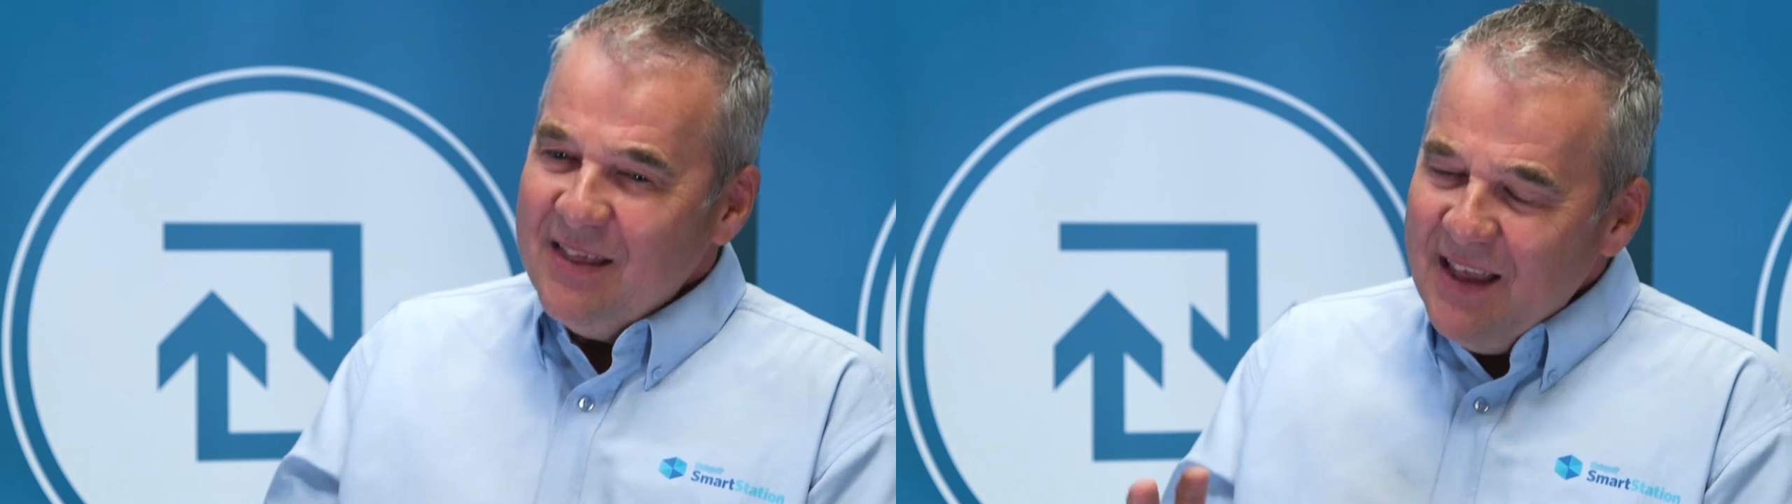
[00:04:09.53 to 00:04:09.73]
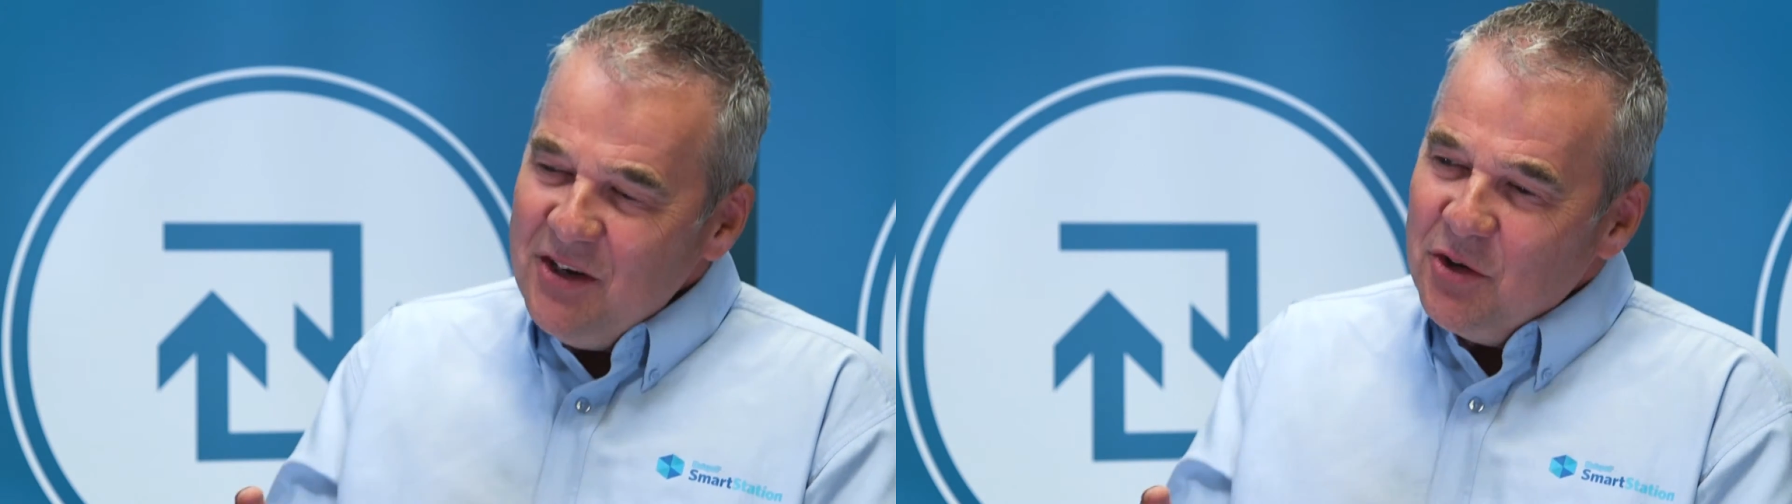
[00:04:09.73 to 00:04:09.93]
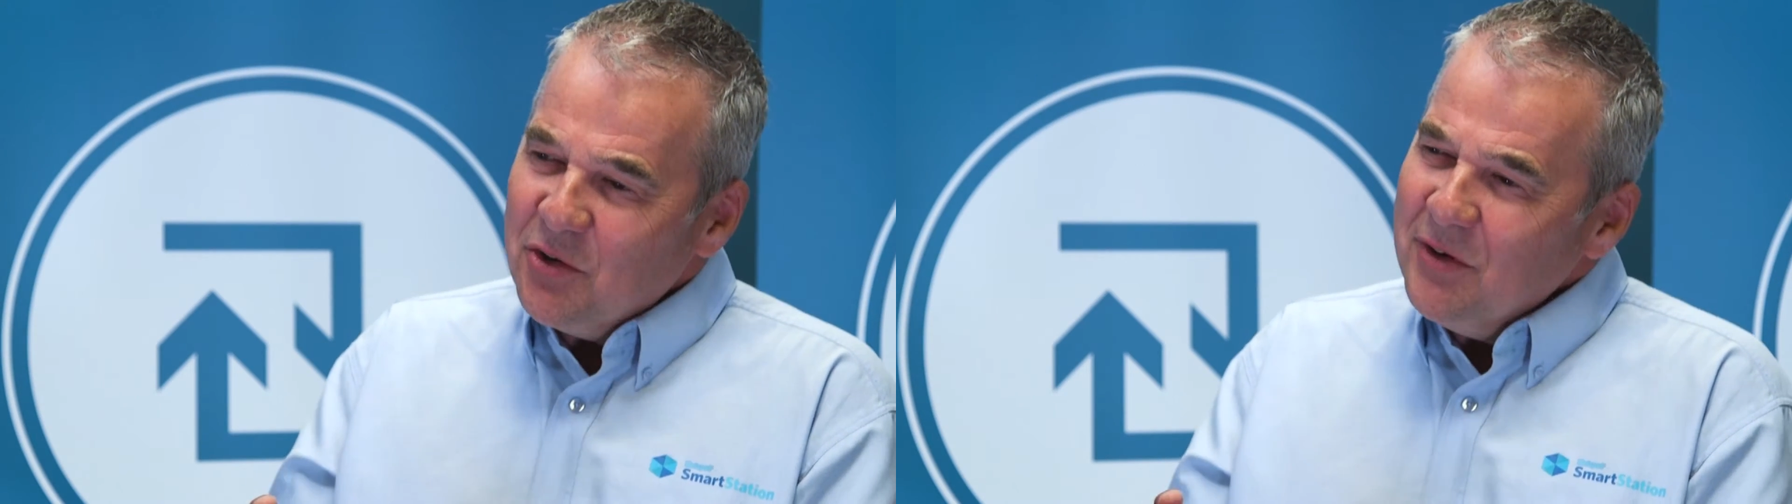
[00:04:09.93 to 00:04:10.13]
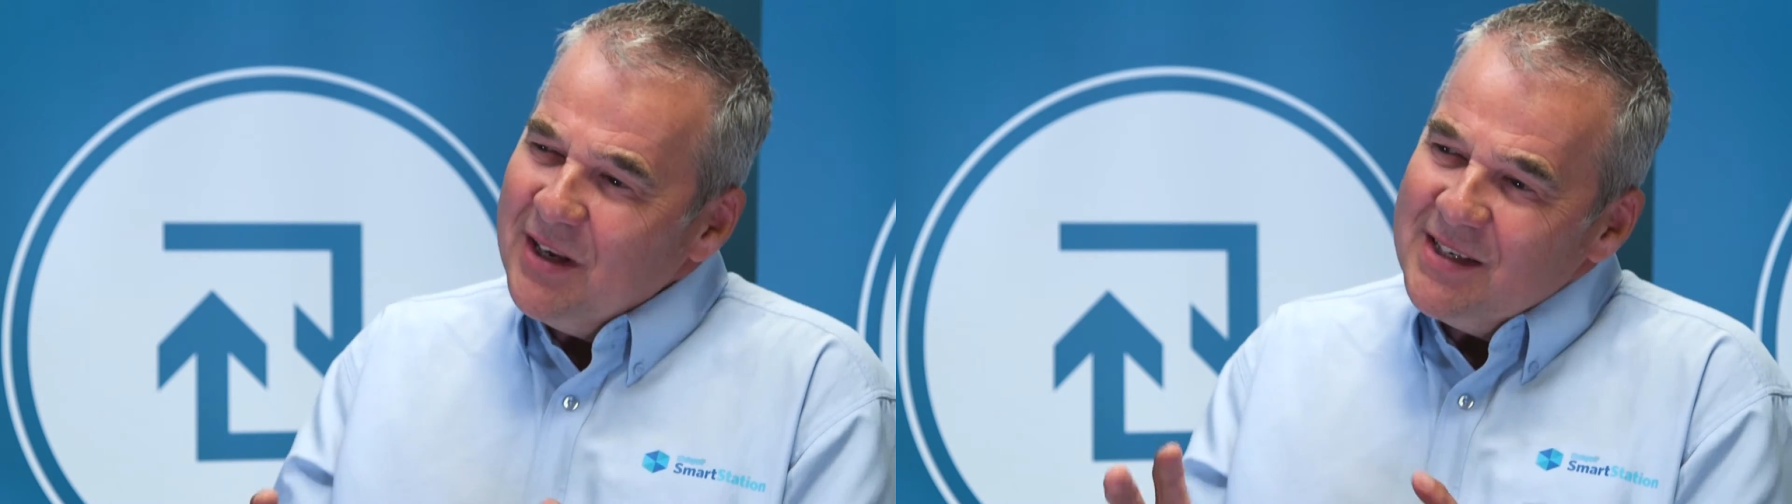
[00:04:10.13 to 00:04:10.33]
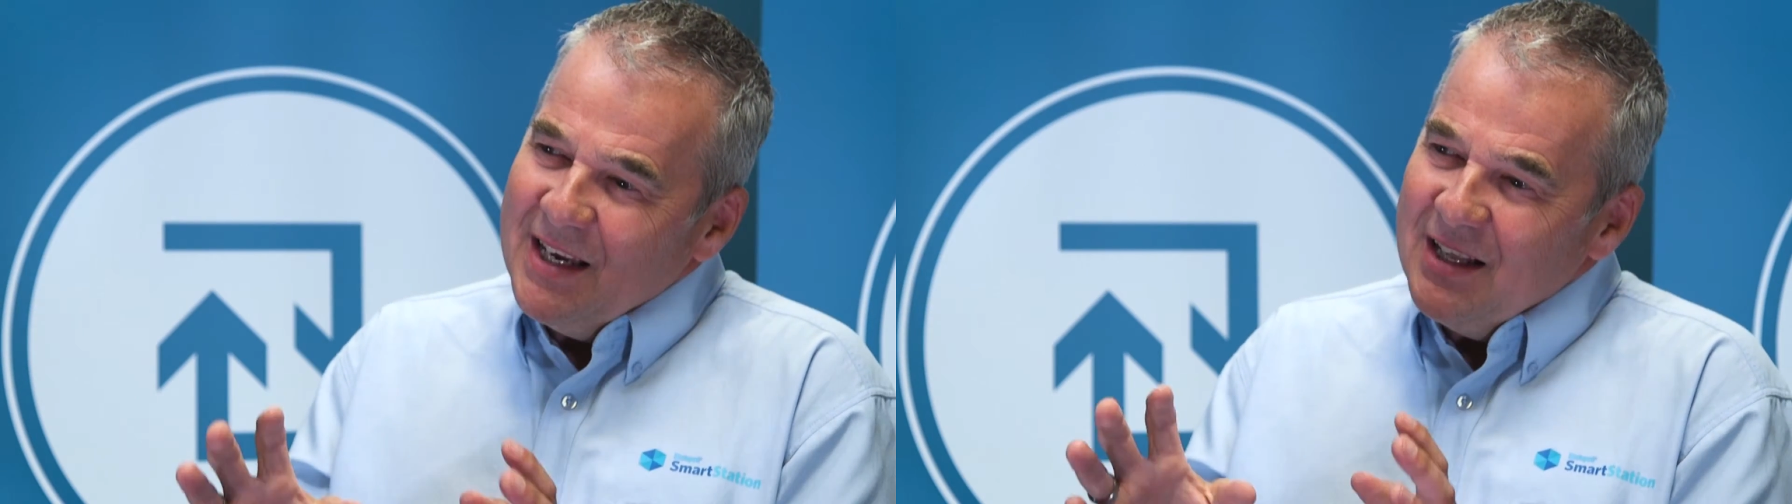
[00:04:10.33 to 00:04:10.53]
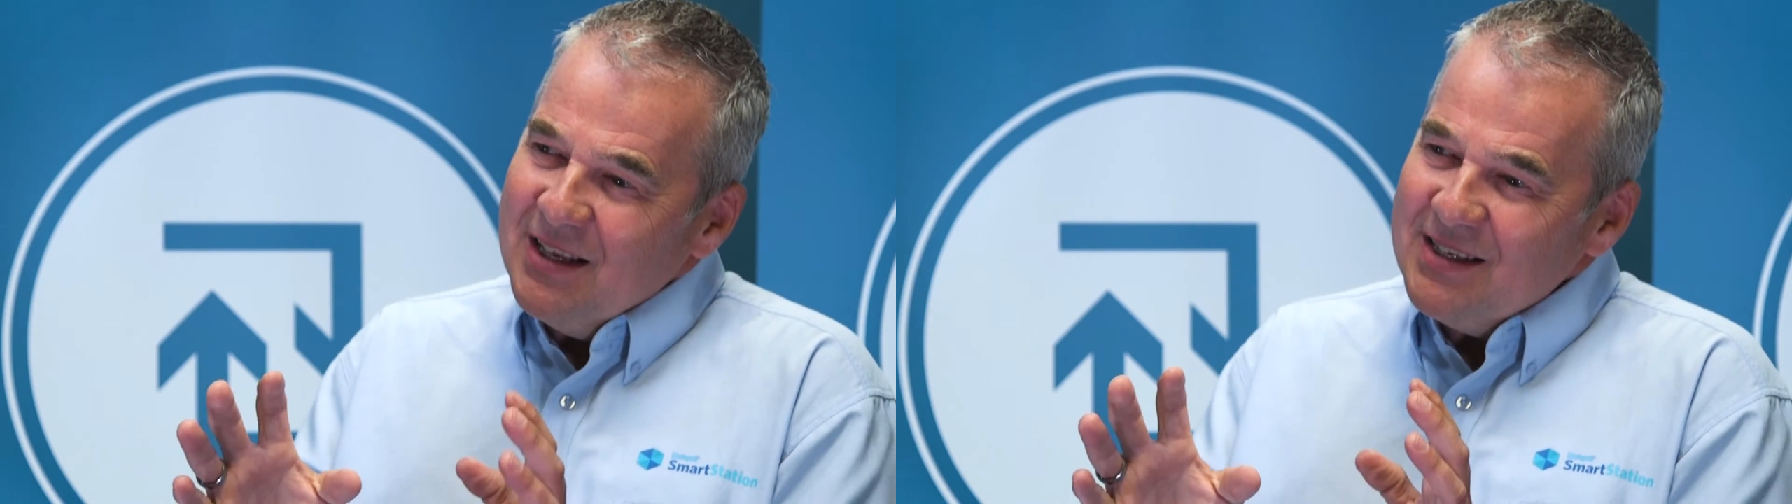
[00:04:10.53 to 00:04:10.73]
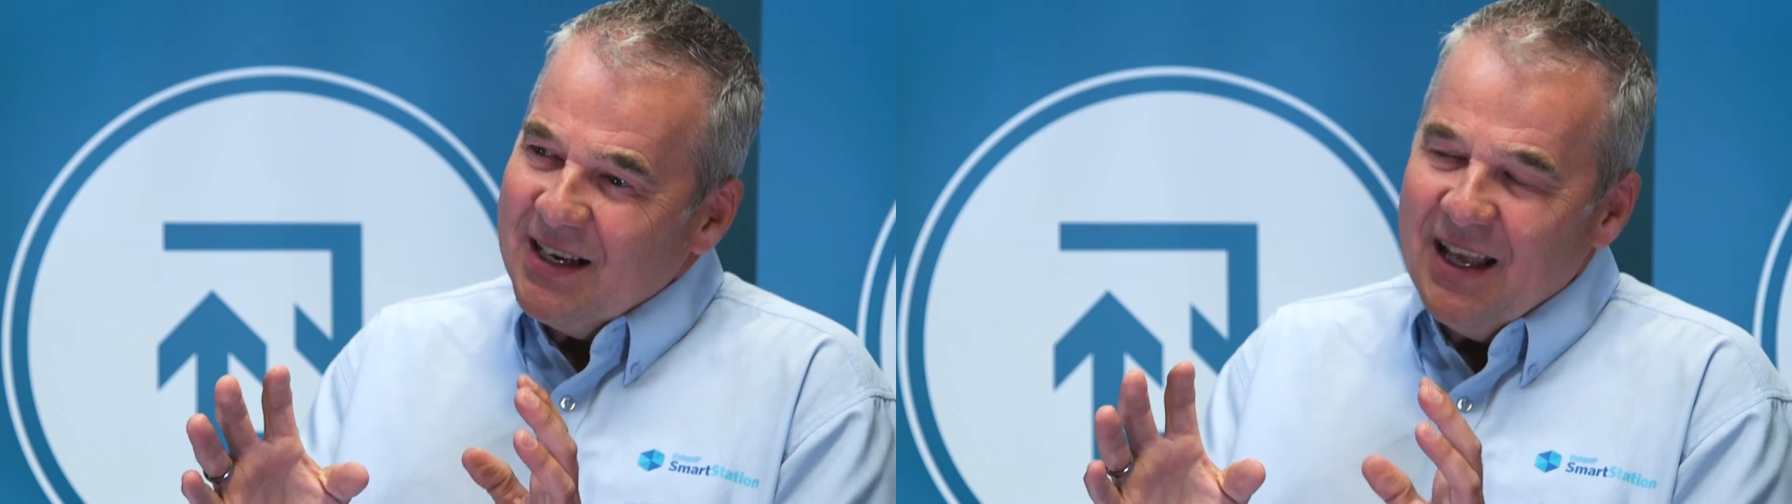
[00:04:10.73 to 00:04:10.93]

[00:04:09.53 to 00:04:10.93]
then you turn around and say, listen,